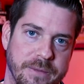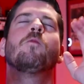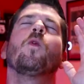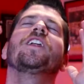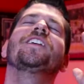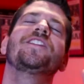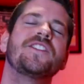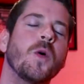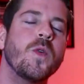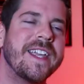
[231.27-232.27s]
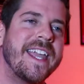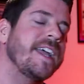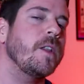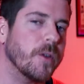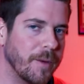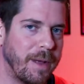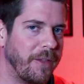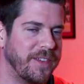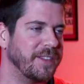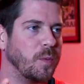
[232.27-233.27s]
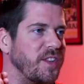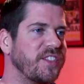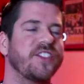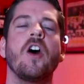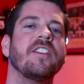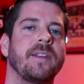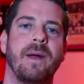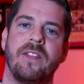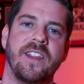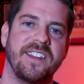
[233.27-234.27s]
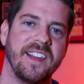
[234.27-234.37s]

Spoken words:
And what is so killer about this, what sucks about this,